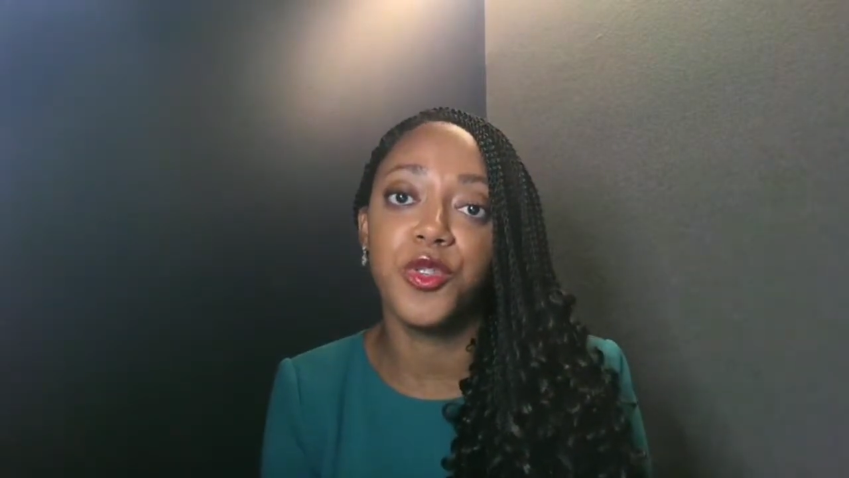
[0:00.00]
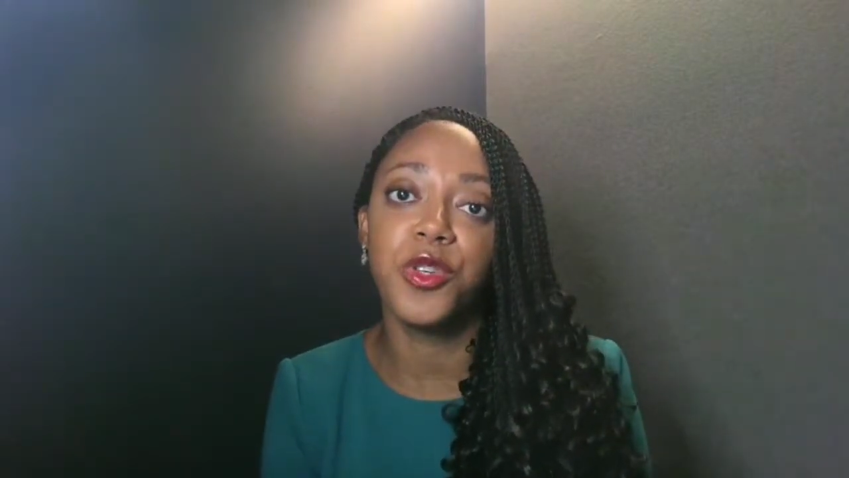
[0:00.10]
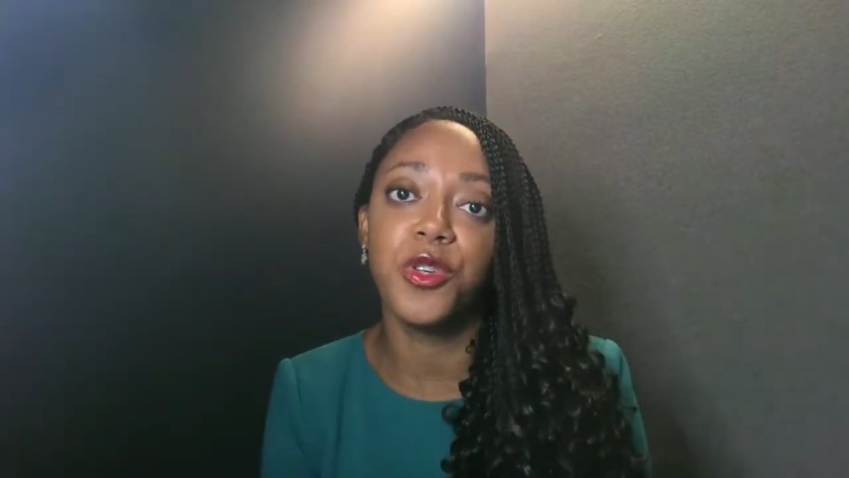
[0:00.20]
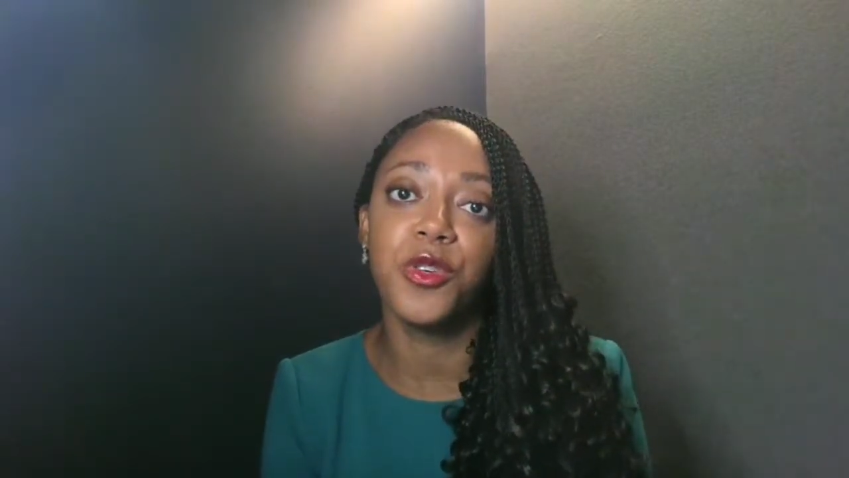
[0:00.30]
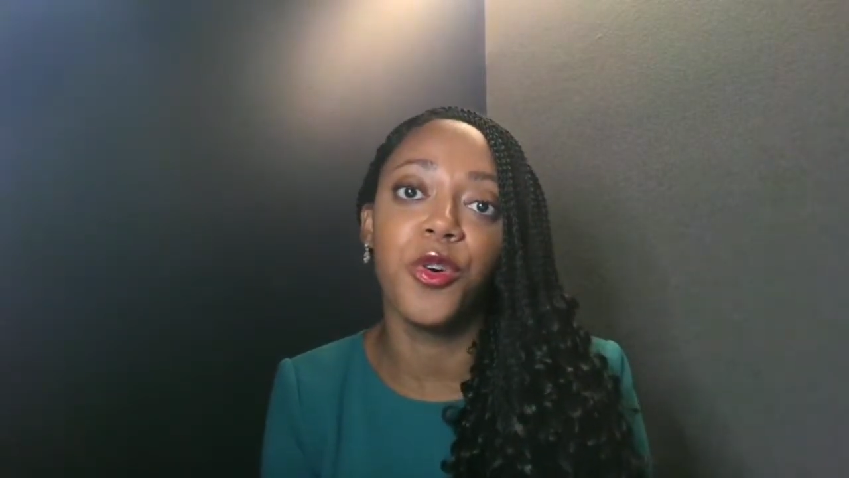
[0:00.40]

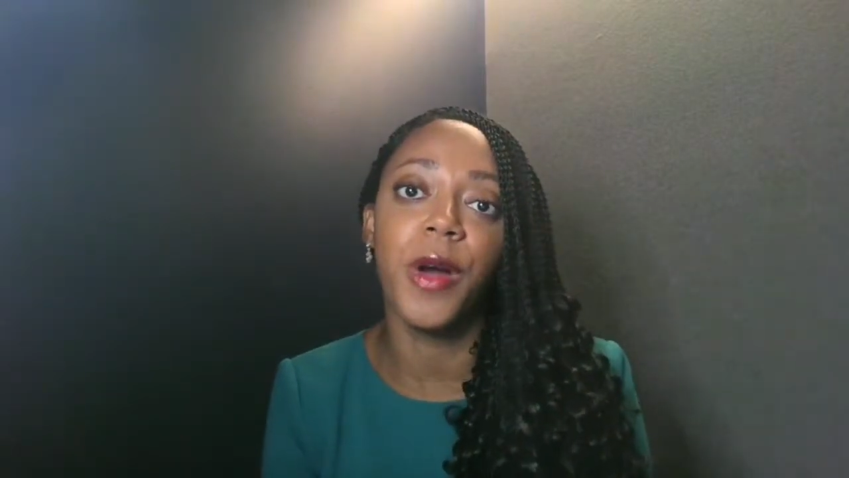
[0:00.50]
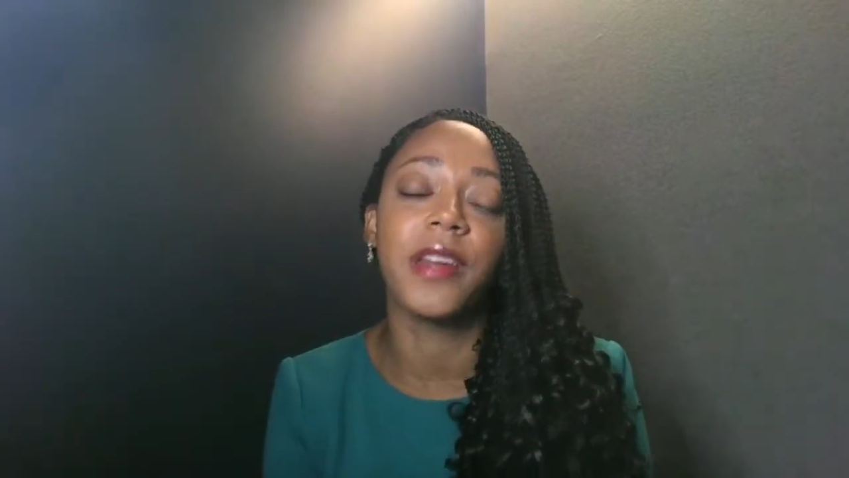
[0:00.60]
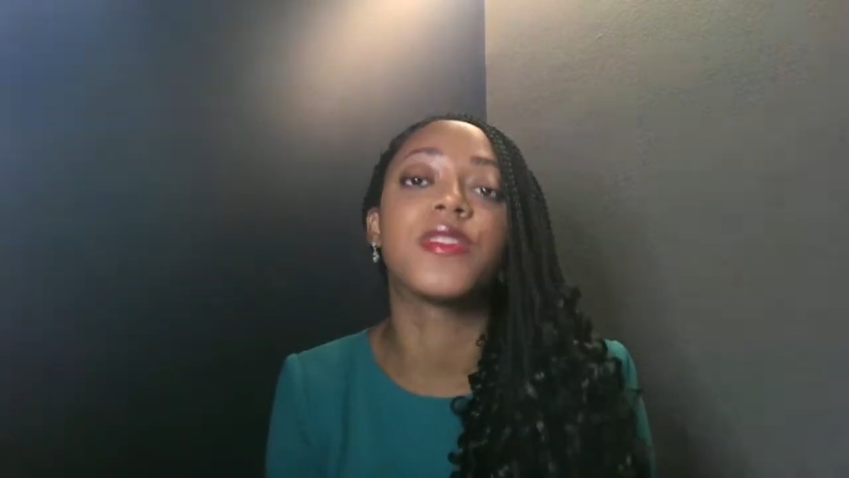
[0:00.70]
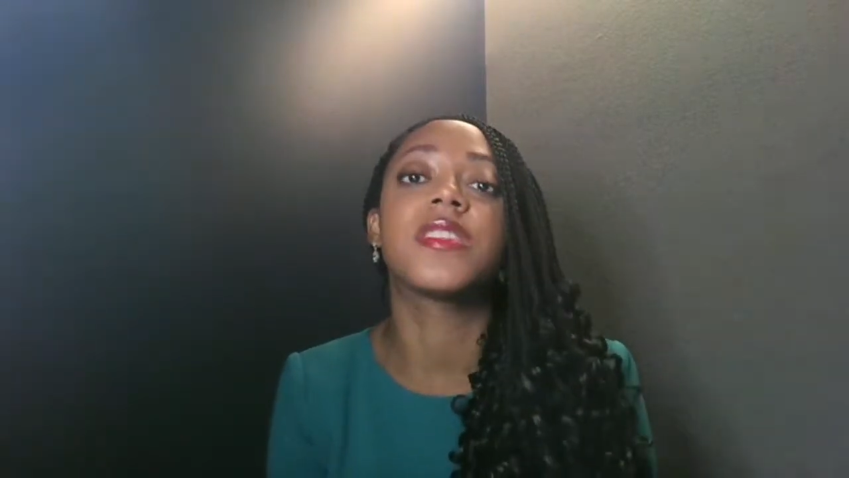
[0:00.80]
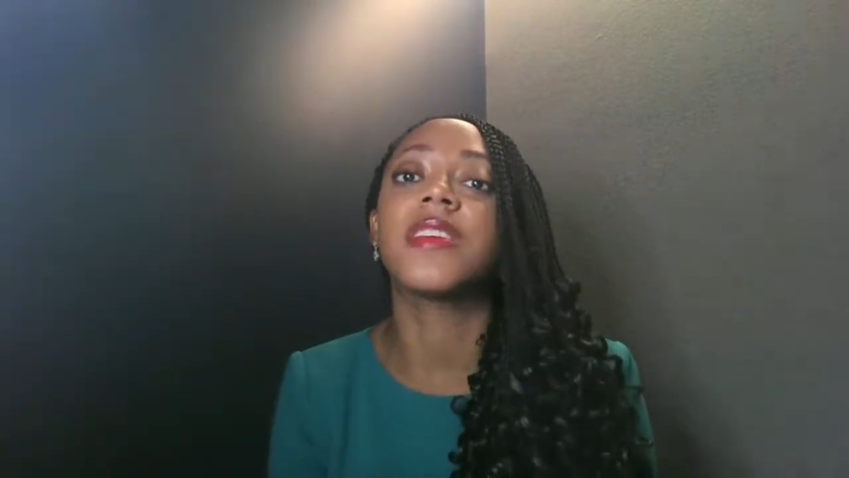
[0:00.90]
to
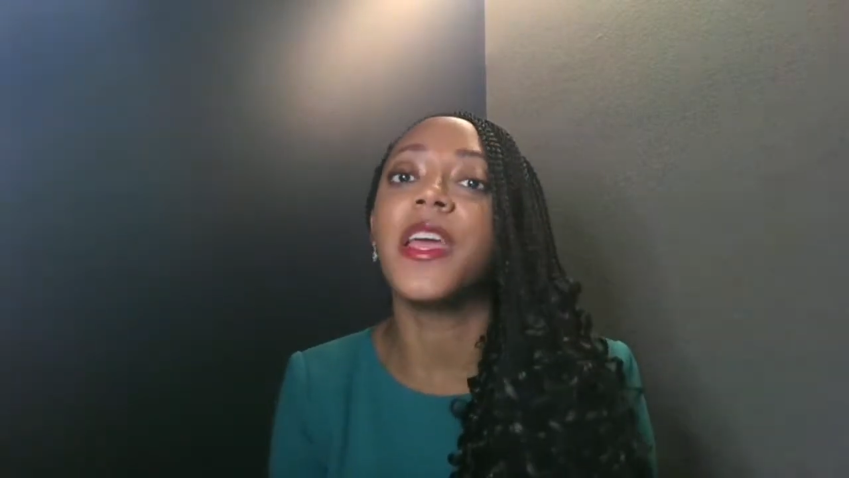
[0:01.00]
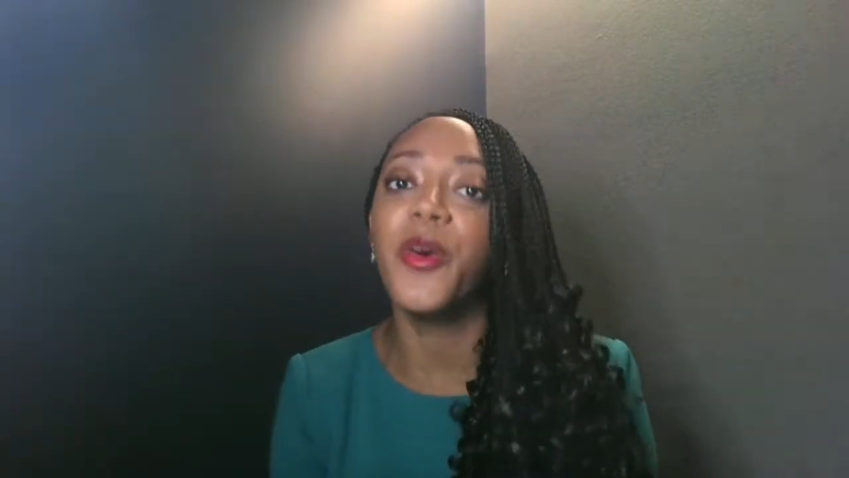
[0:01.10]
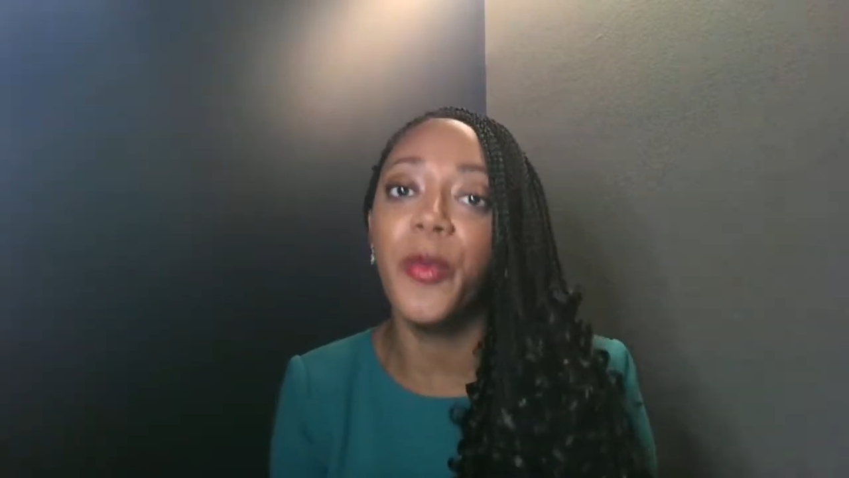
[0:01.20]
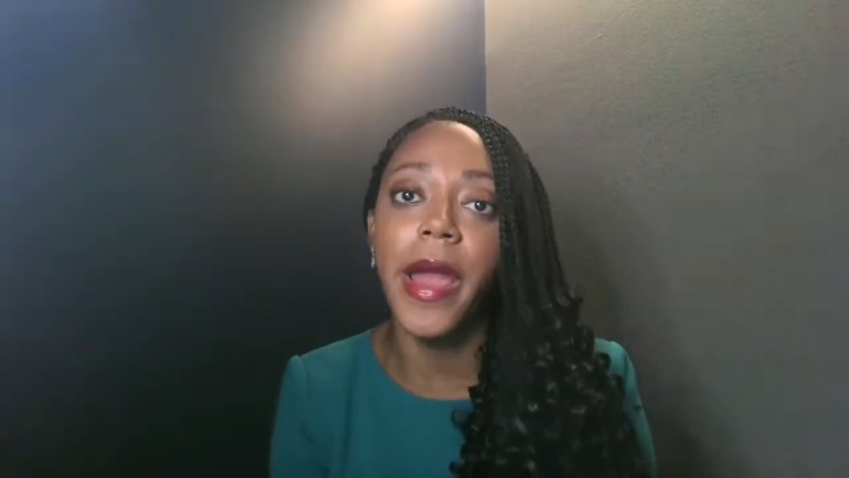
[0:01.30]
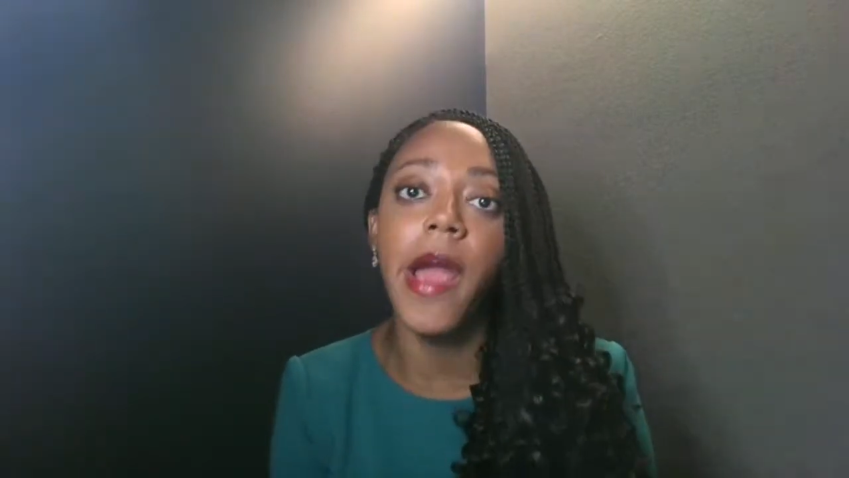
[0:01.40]
kind of stay
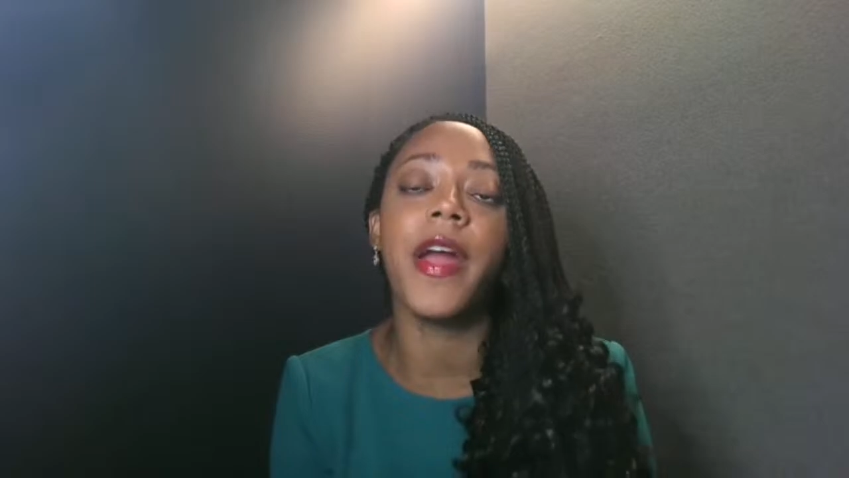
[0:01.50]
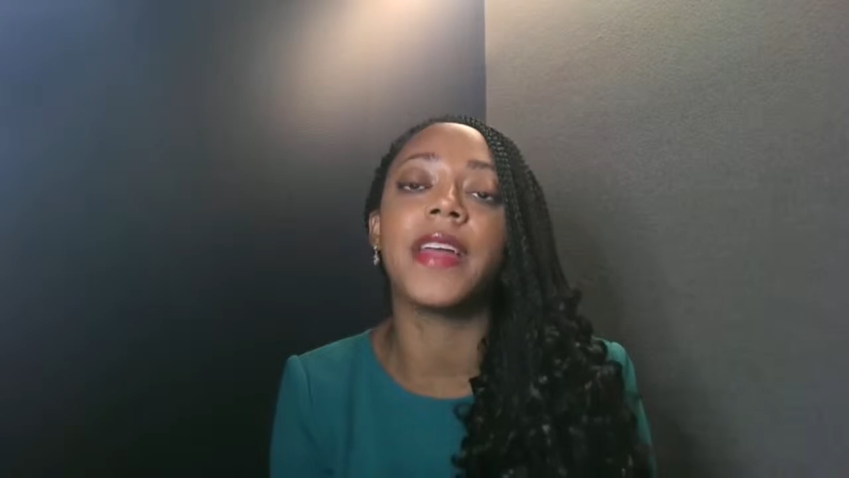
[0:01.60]
aware